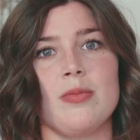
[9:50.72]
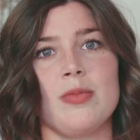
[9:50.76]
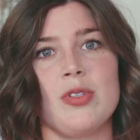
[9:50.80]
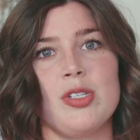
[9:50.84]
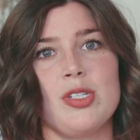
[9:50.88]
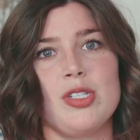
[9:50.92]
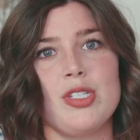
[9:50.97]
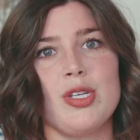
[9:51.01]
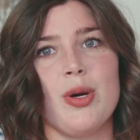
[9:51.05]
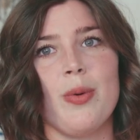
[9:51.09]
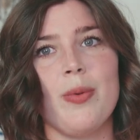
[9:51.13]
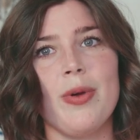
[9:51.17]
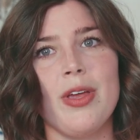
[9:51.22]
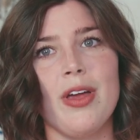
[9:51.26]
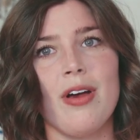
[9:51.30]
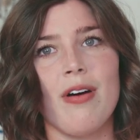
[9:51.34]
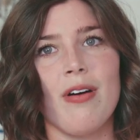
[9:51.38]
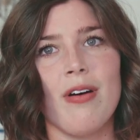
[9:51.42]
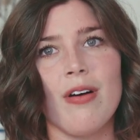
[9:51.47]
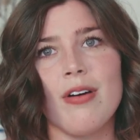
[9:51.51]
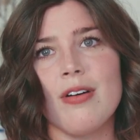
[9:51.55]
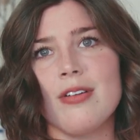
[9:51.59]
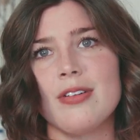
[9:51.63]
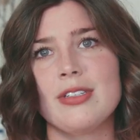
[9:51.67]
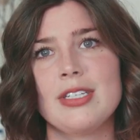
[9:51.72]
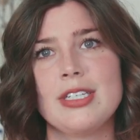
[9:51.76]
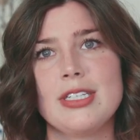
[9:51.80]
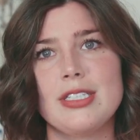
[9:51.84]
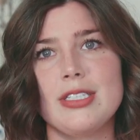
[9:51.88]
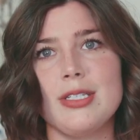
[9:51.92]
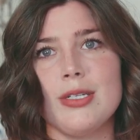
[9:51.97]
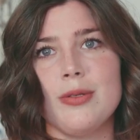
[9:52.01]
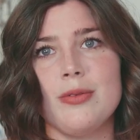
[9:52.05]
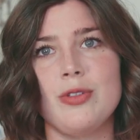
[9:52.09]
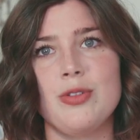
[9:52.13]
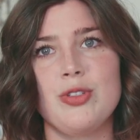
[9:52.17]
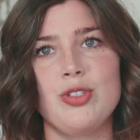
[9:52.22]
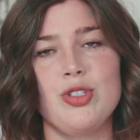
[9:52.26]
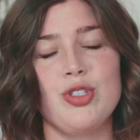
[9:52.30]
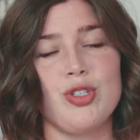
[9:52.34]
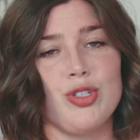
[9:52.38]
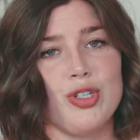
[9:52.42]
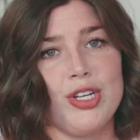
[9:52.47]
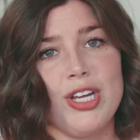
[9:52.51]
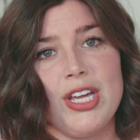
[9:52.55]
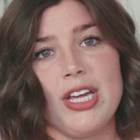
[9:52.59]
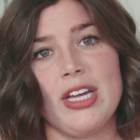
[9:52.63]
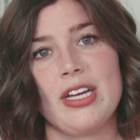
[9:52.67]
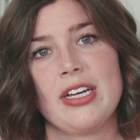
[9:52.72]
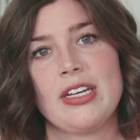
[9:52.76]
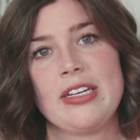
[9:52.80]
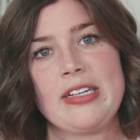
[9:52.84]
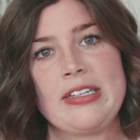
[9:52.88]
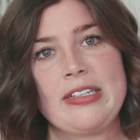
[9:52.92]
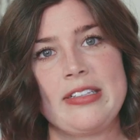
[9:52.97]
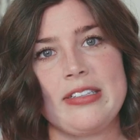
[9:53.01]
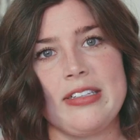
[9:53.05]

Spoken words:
So we all need to drink